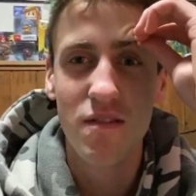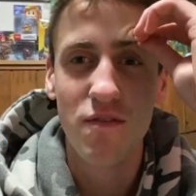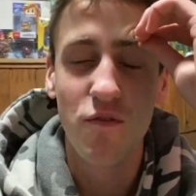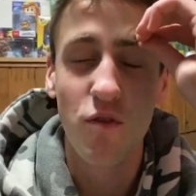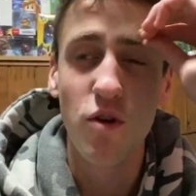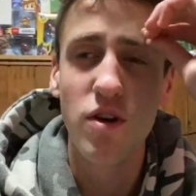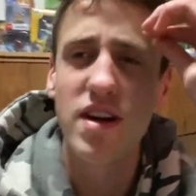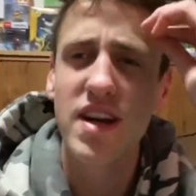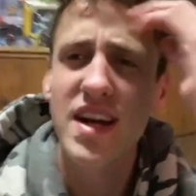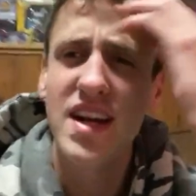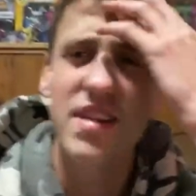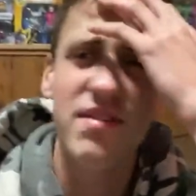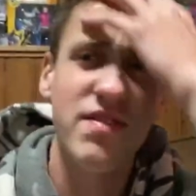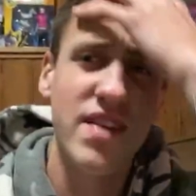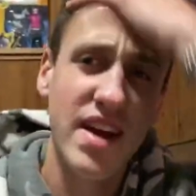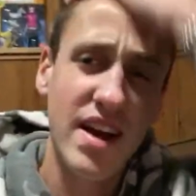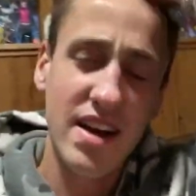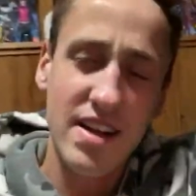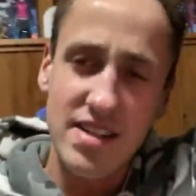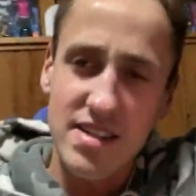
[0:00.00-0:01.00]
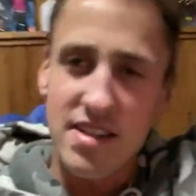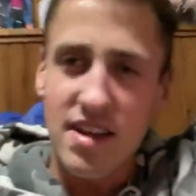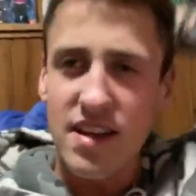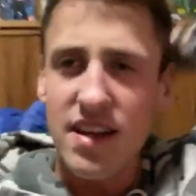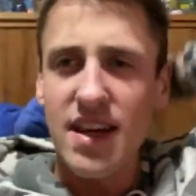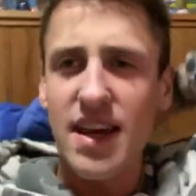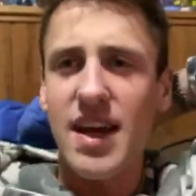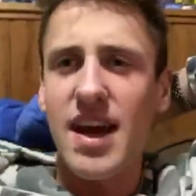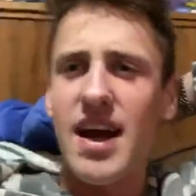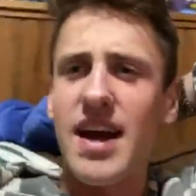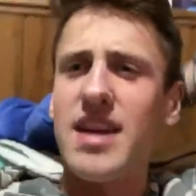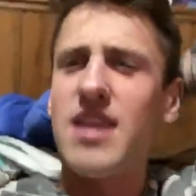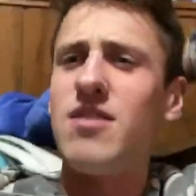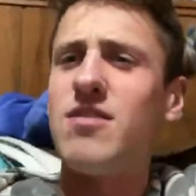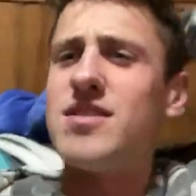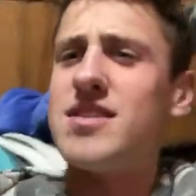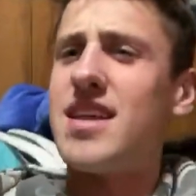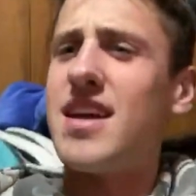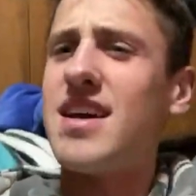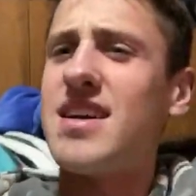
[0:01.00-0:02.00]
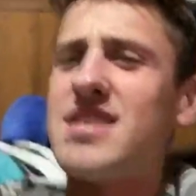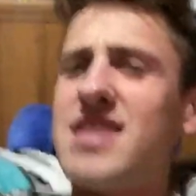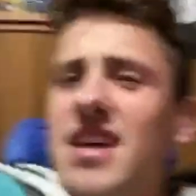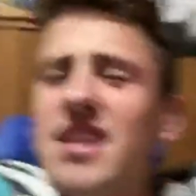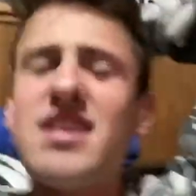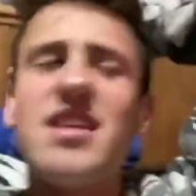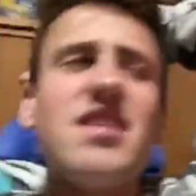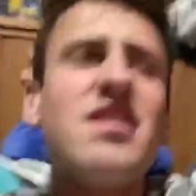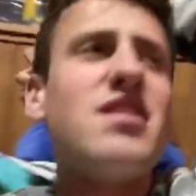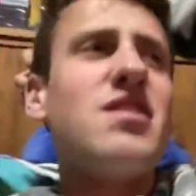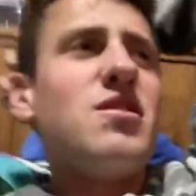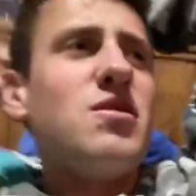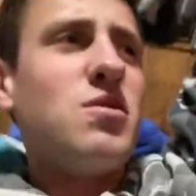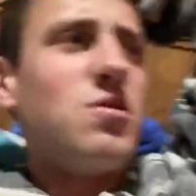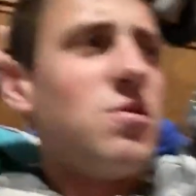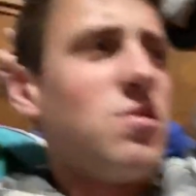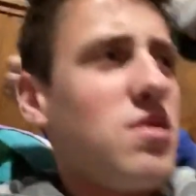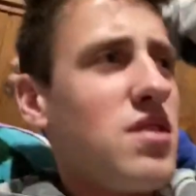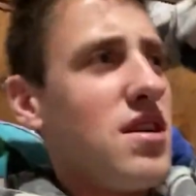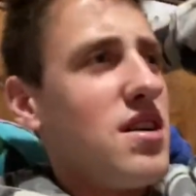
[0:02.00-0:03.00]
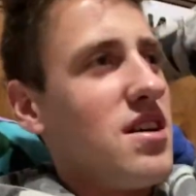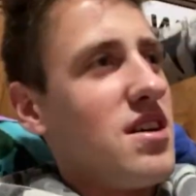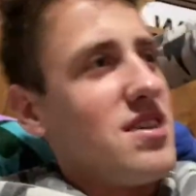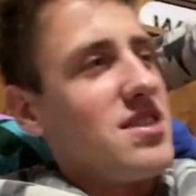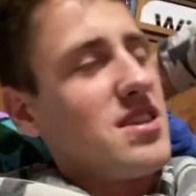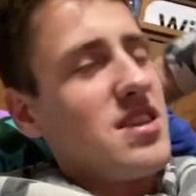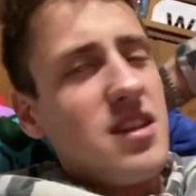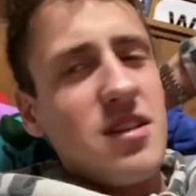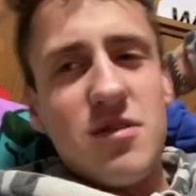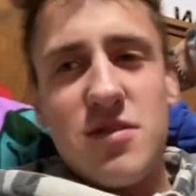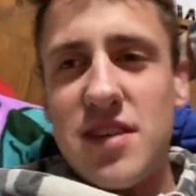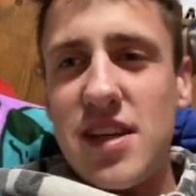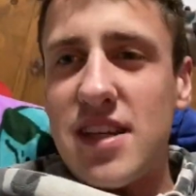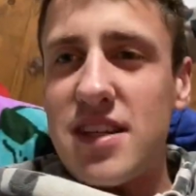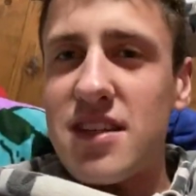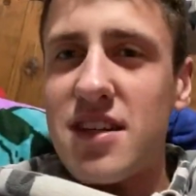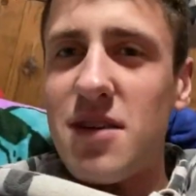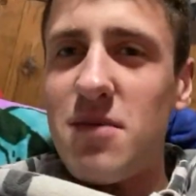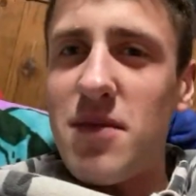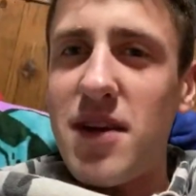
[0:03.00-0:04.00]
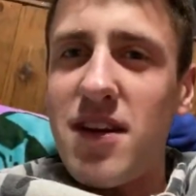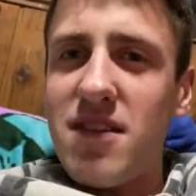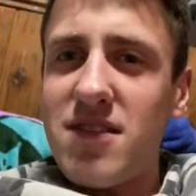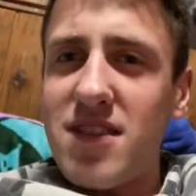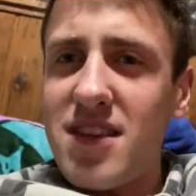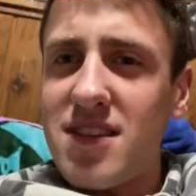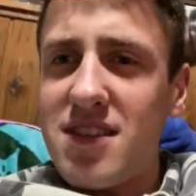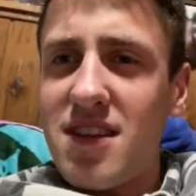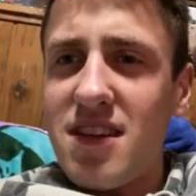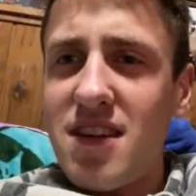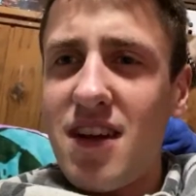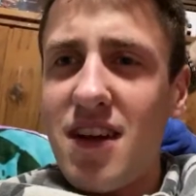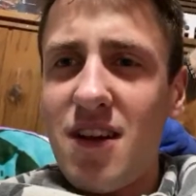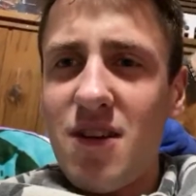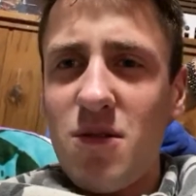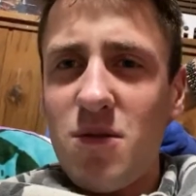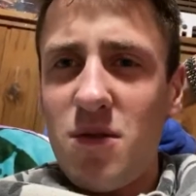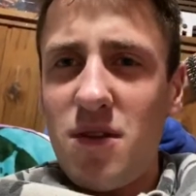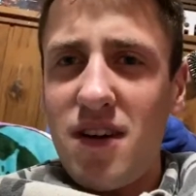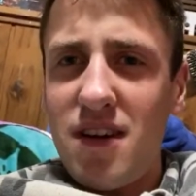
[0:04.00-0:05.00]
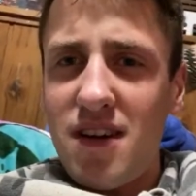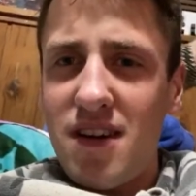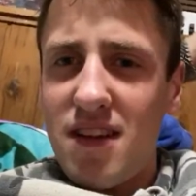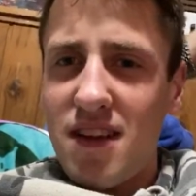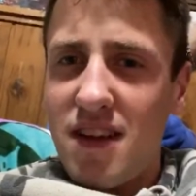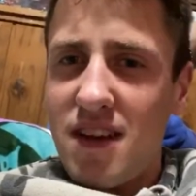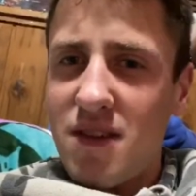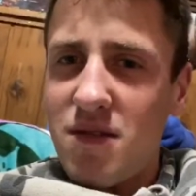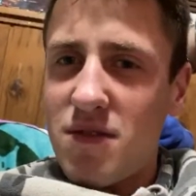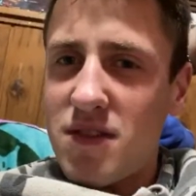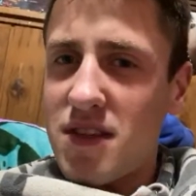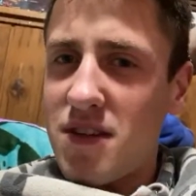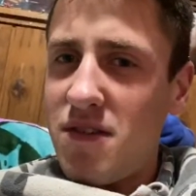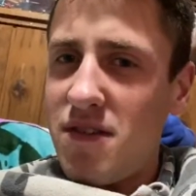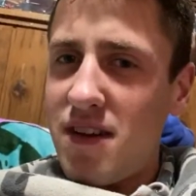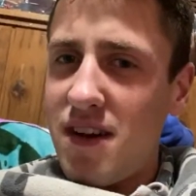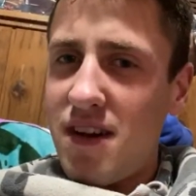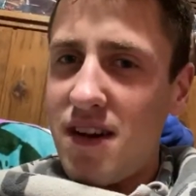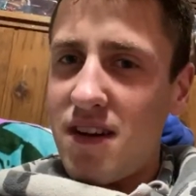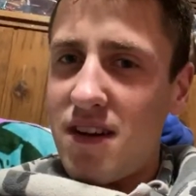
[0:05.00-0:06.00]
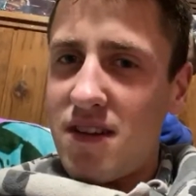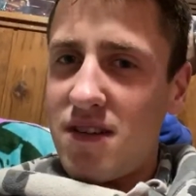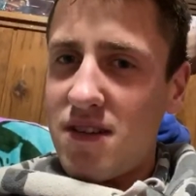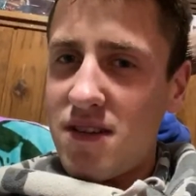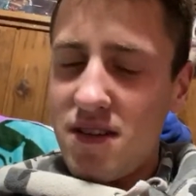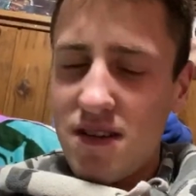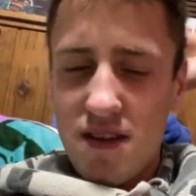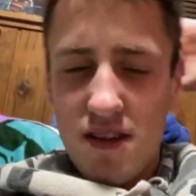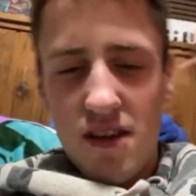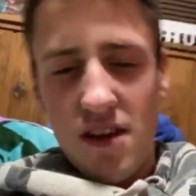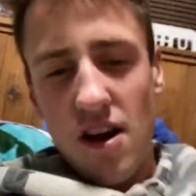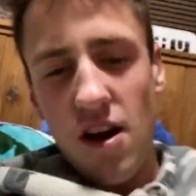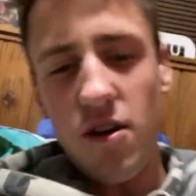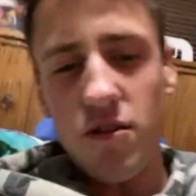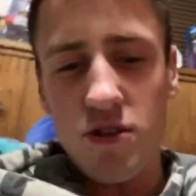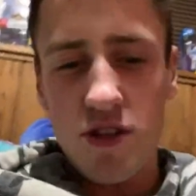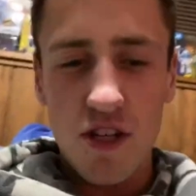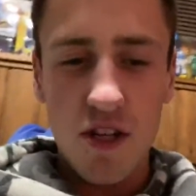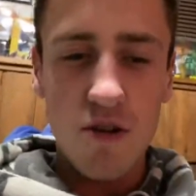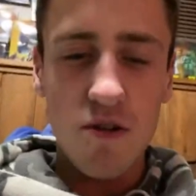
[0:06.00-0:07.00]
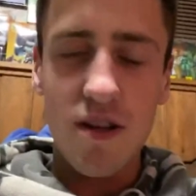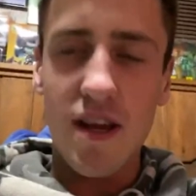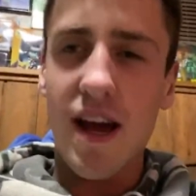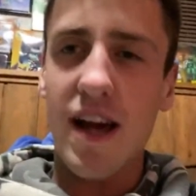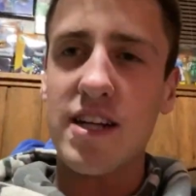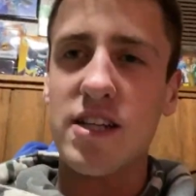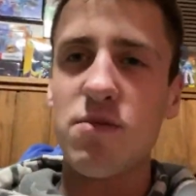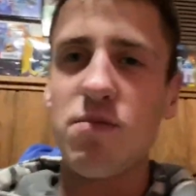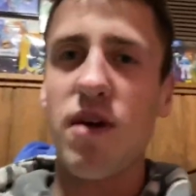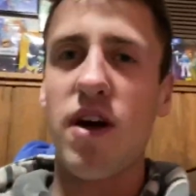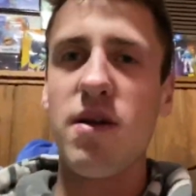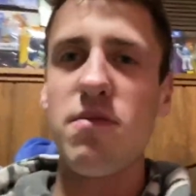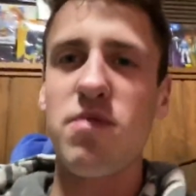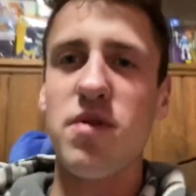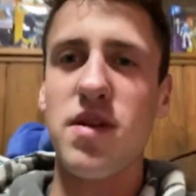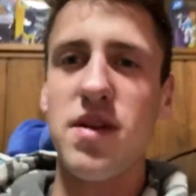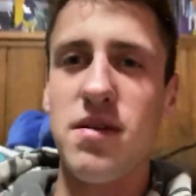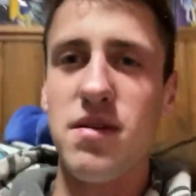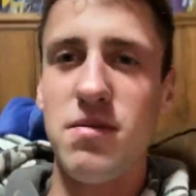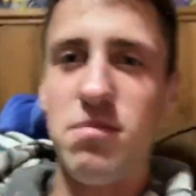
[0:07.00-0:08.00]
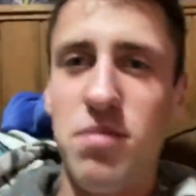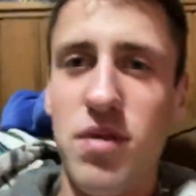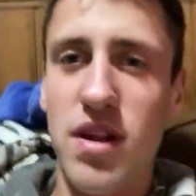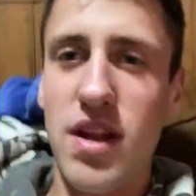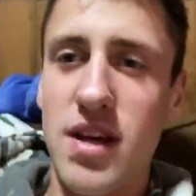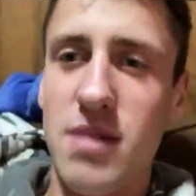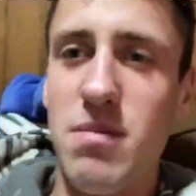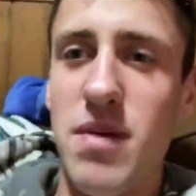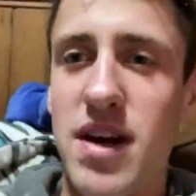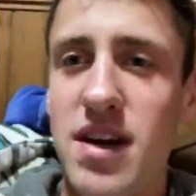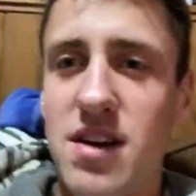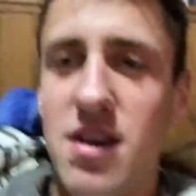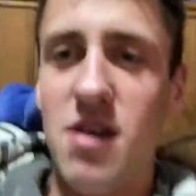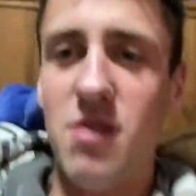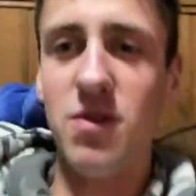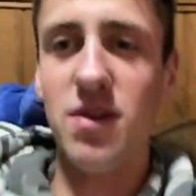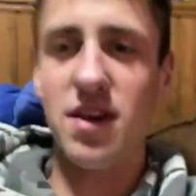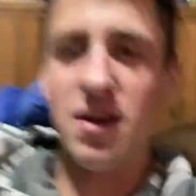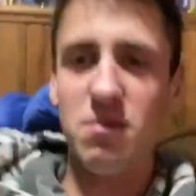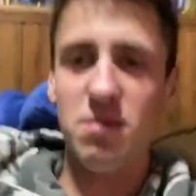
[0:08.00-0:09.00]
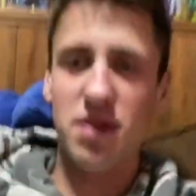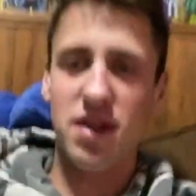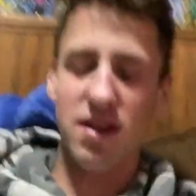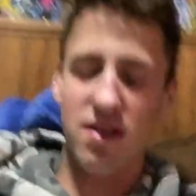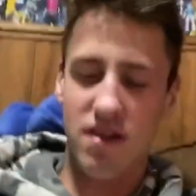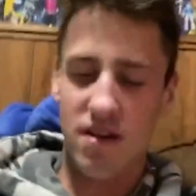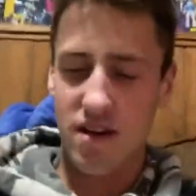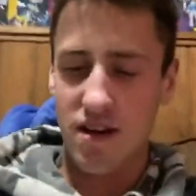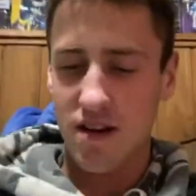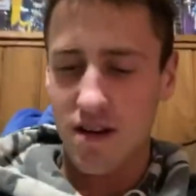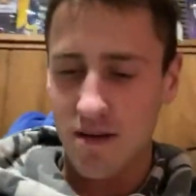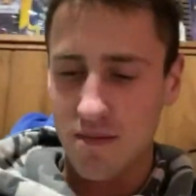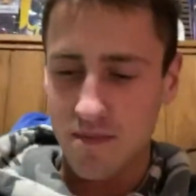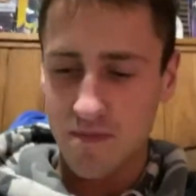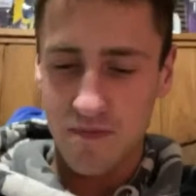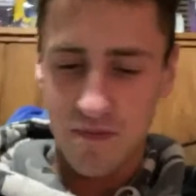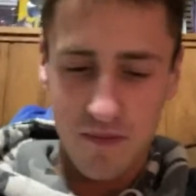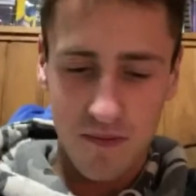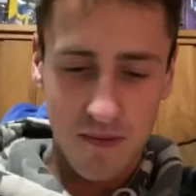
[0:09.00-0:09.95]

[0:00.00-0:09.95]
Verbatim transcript: Fortnite event on Sunday. Yeah, I know. Is that is that the new uh, is the new season coming out this Sunday or what? Like, what's going on? Oh shoot, yeah. I should probably put put like my code up here. Um,